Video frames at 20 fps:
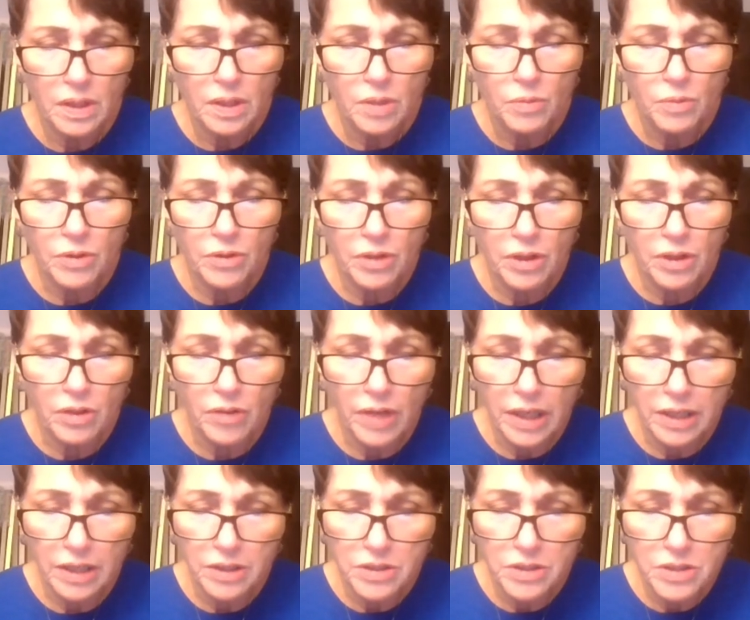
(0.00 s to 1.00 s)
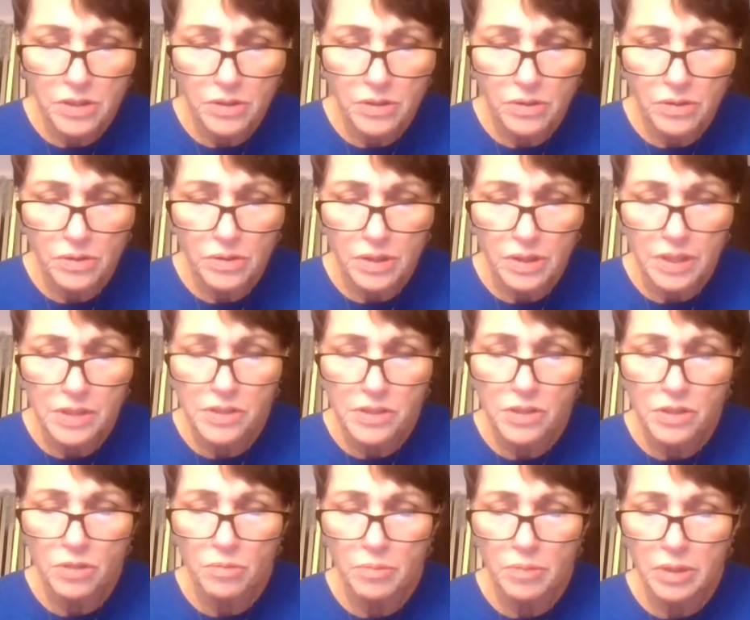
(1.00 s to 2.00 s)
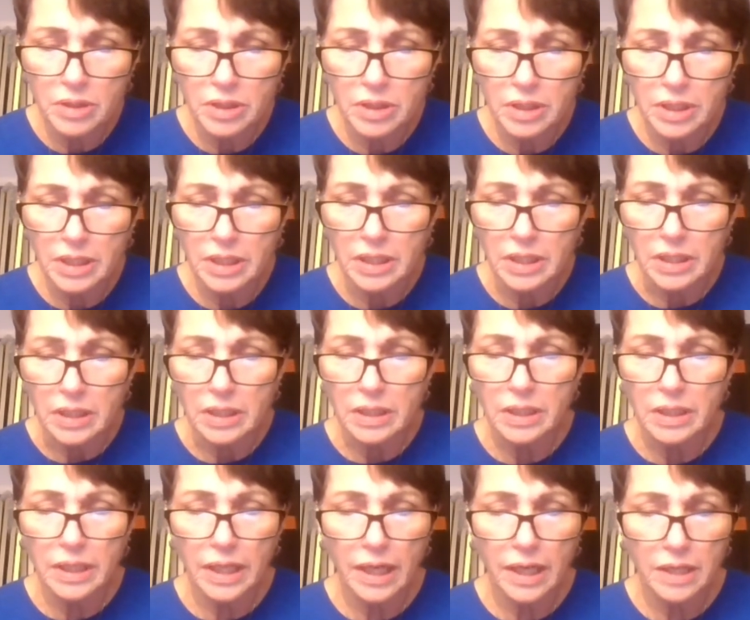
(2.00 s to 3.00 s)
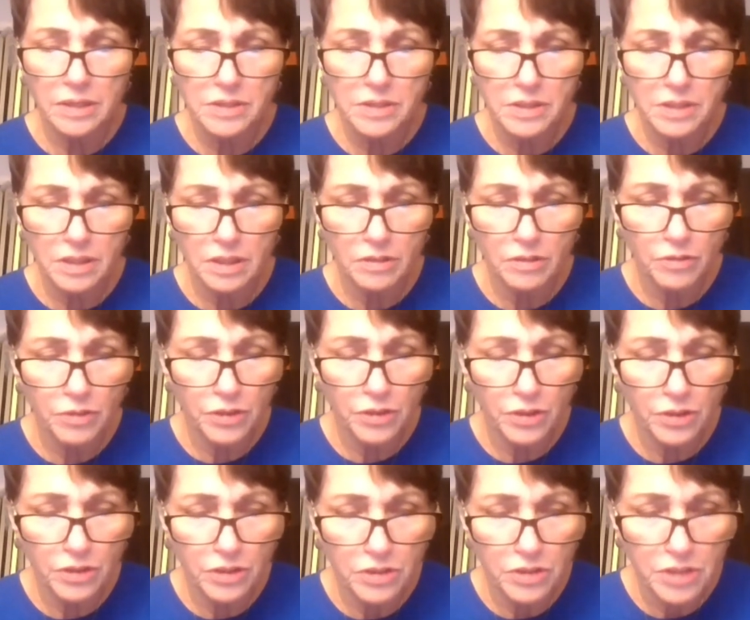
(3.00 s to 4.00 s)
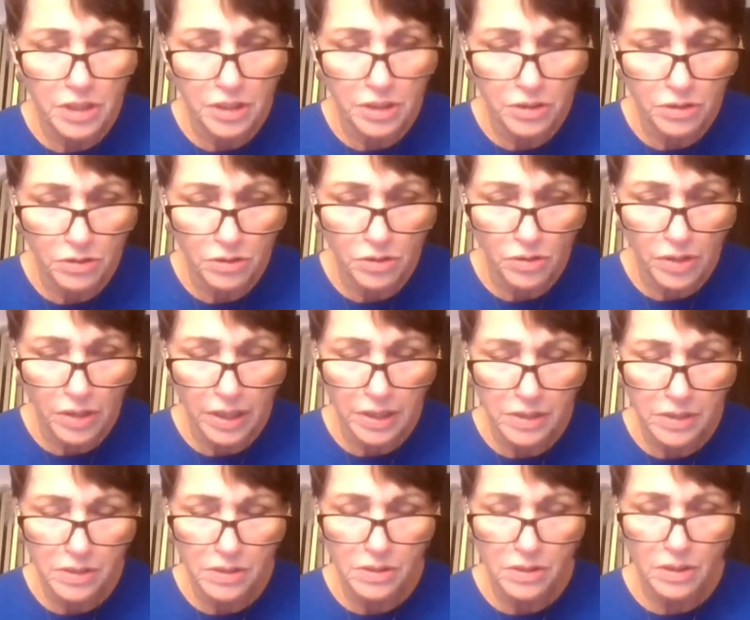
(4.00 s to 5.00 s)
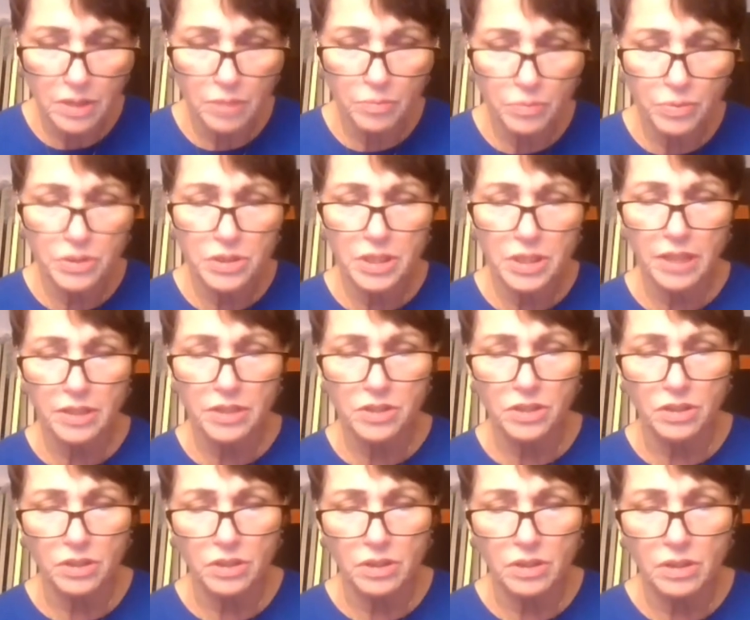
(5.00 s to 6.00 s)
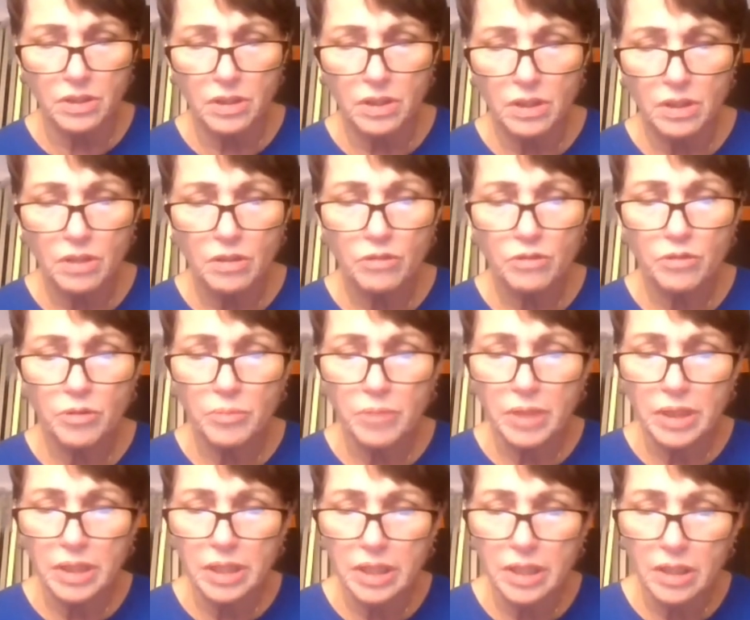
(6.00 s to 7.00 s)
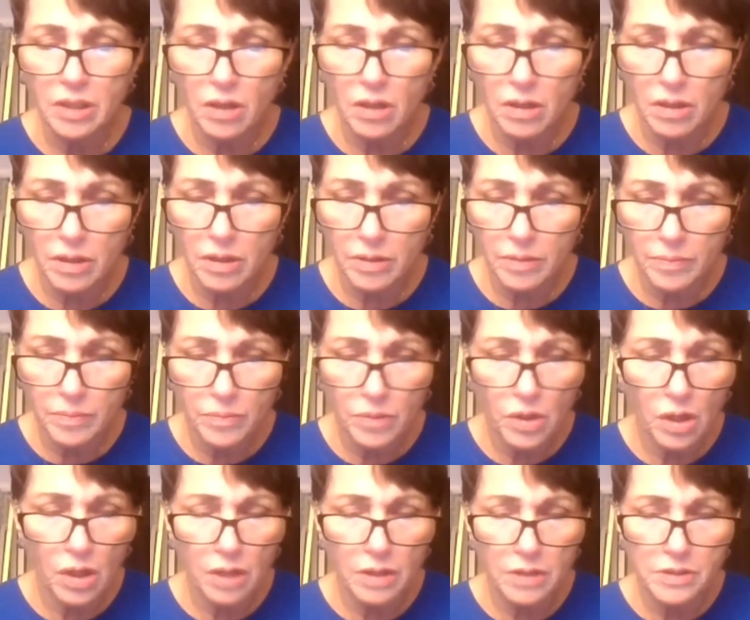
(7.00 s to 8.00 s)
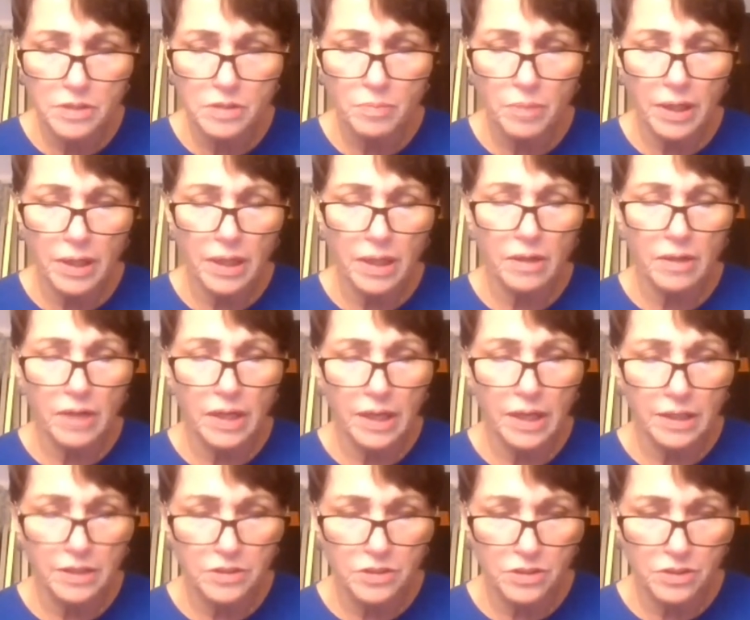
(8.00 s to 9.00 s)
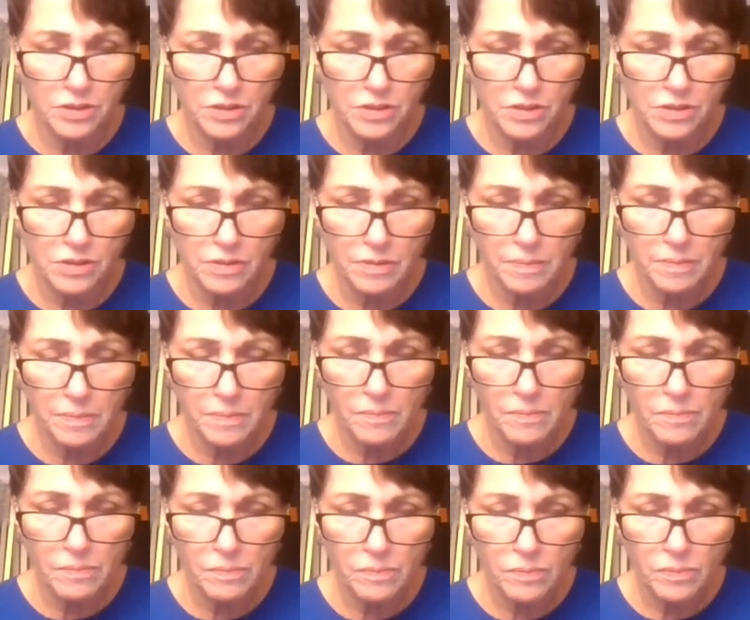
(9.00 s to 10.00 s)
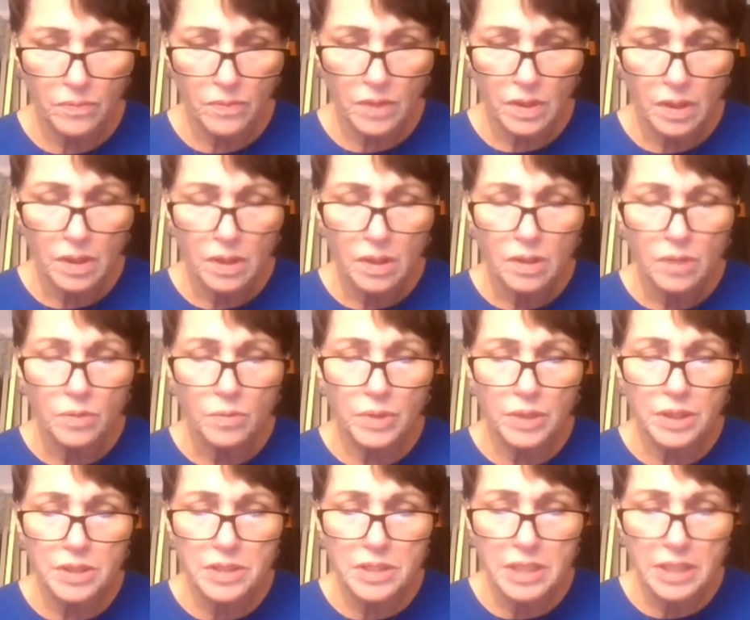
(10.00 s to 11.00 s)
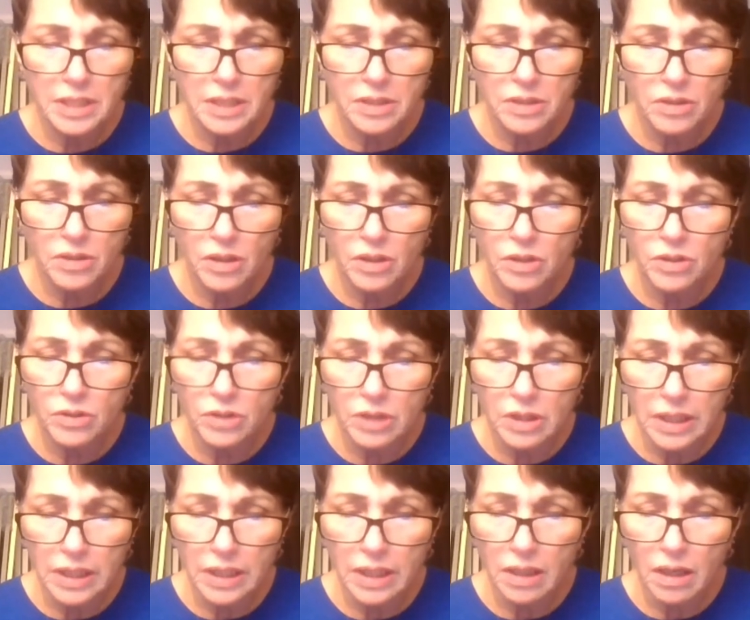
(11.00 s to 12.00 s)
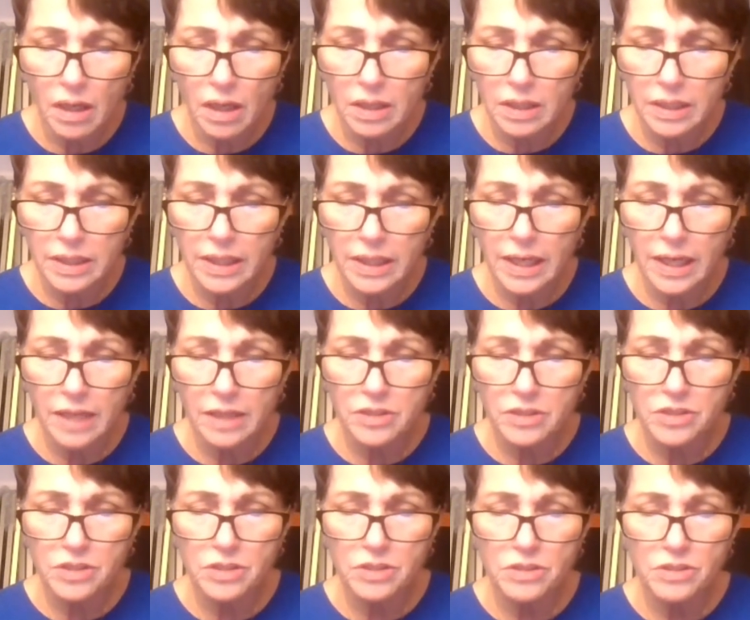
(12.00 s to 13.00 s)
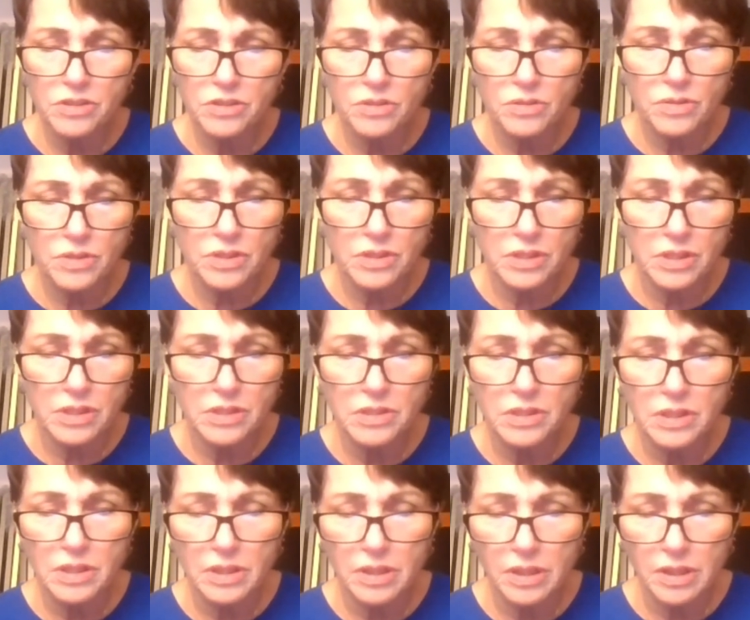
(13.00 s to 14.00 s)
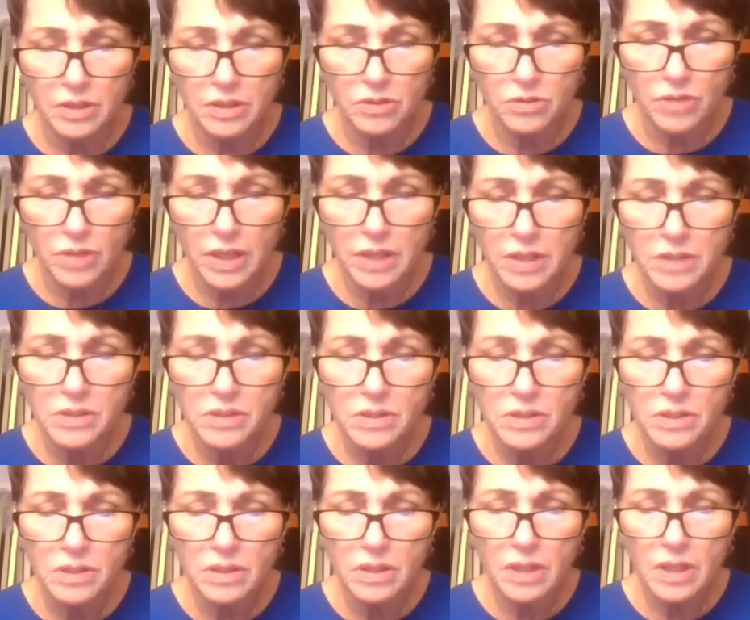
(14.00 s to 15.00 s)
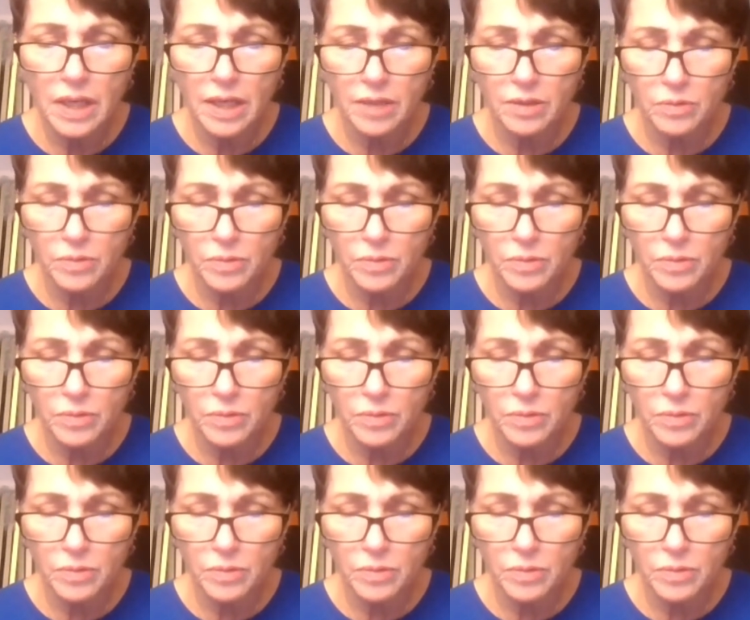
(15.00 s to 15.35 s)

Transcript: With our gratitude is humility in asking for your continued grace and protection from any harm caused by our actions. We intend our goodly, godly actions to assist in the address and